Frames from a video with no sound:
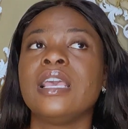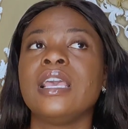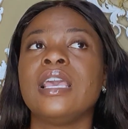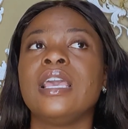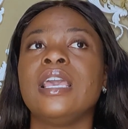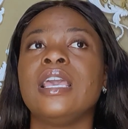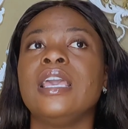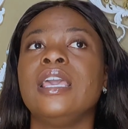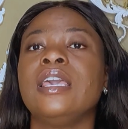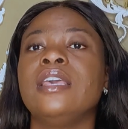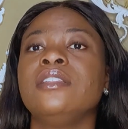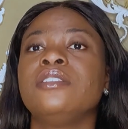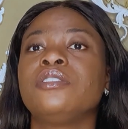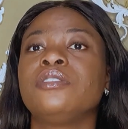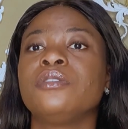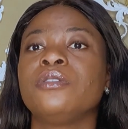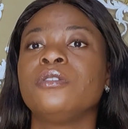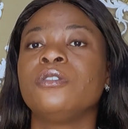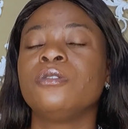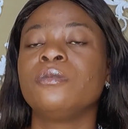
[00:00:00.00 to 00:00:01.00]
And
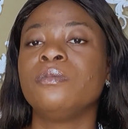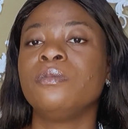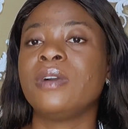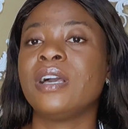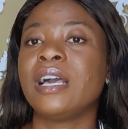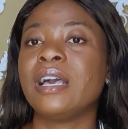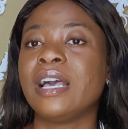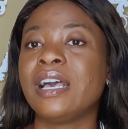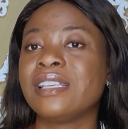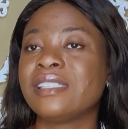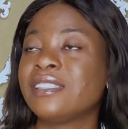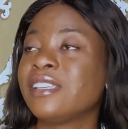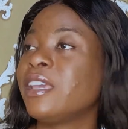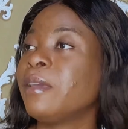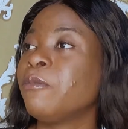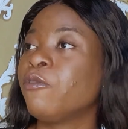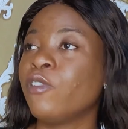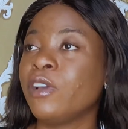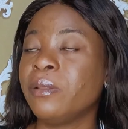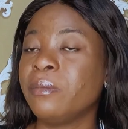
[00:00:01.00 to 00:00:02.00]
so as
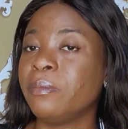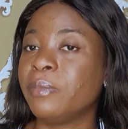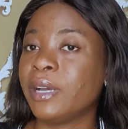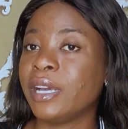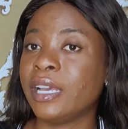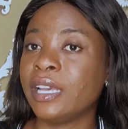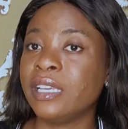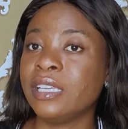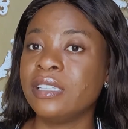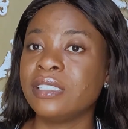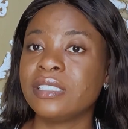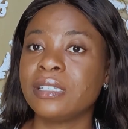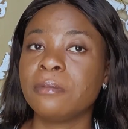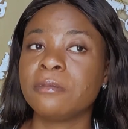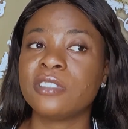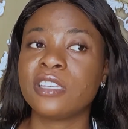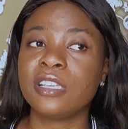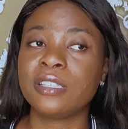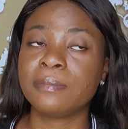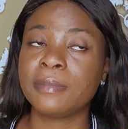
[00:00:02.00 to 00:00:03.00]
time went by,
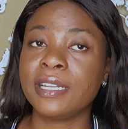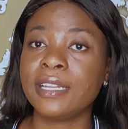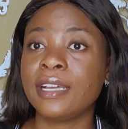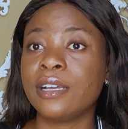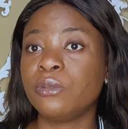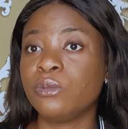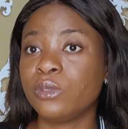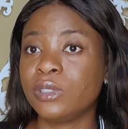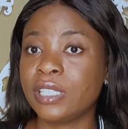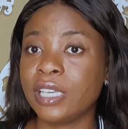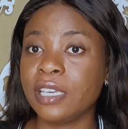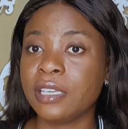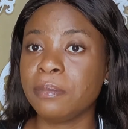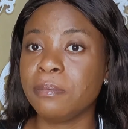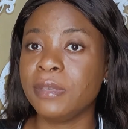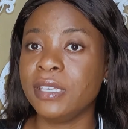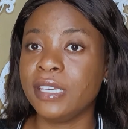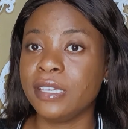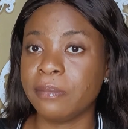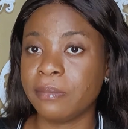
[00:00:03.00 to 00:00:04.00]
sometimes my dad would take
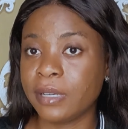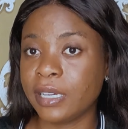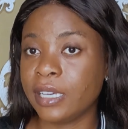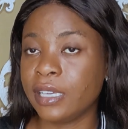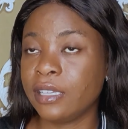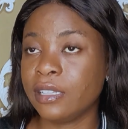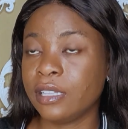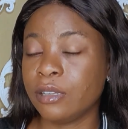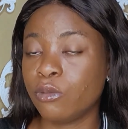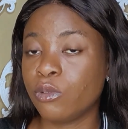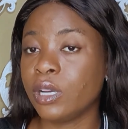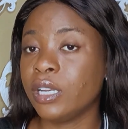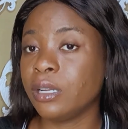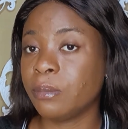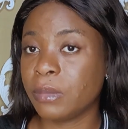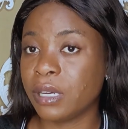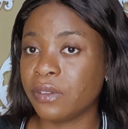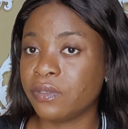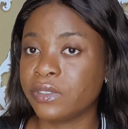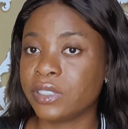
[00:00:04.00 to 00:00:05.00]
me and the one I'm
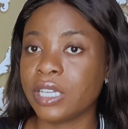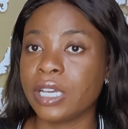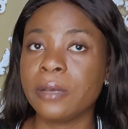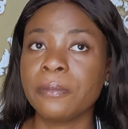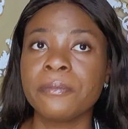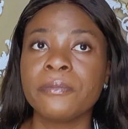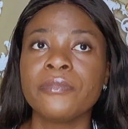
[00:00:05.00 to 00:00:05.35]
after,